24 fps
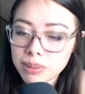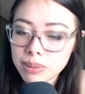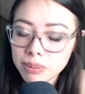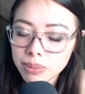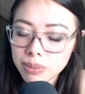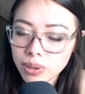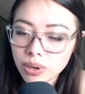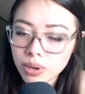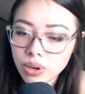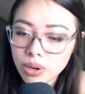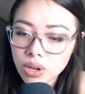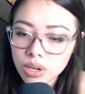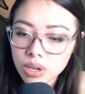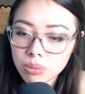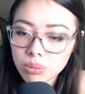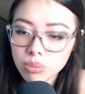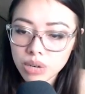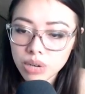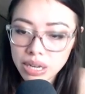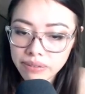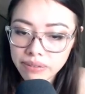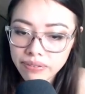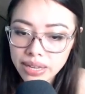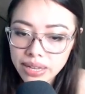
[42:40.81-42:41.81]
putting on a
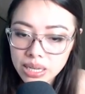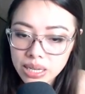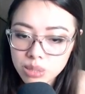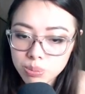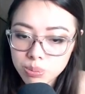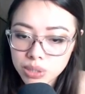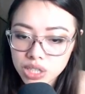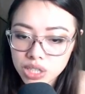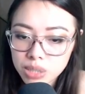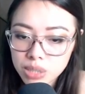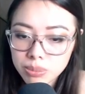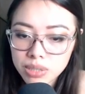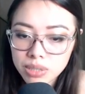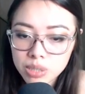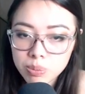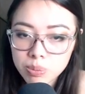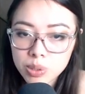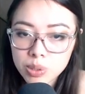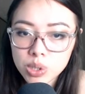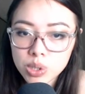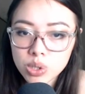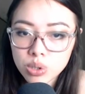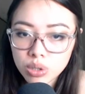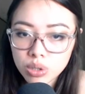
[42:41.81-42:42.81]
brave face, but she must be
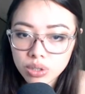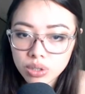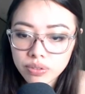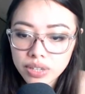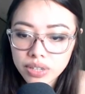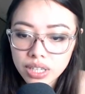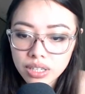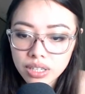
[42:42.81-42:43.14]
starving.